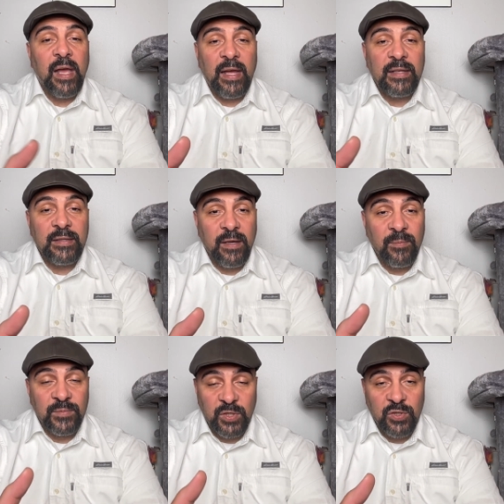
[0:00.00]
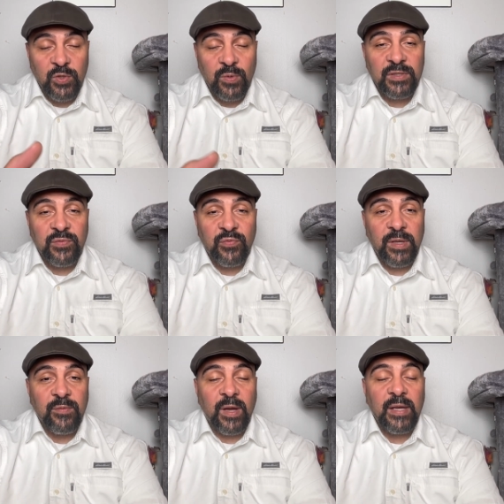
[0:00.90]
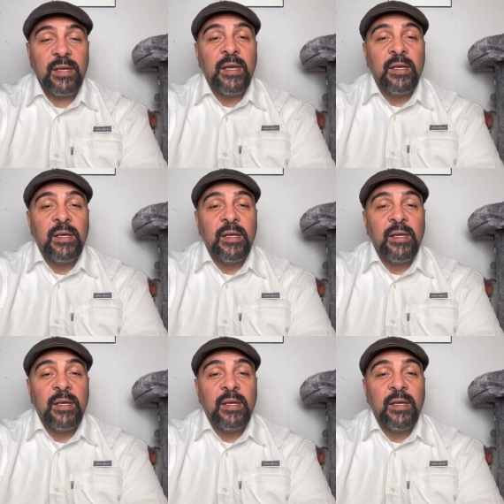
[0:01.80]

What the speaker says: and to you it's free, right?